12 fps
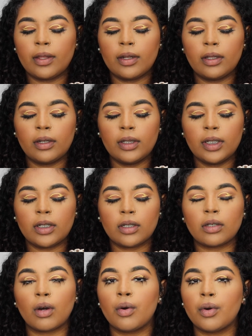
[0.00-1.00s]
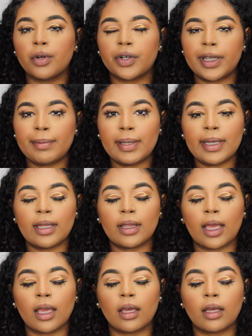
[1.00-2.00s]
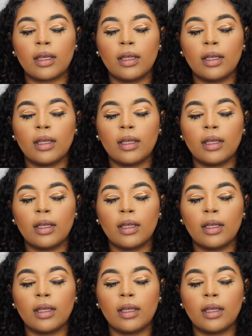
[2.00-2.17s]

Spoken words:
and they're literally so creamy and like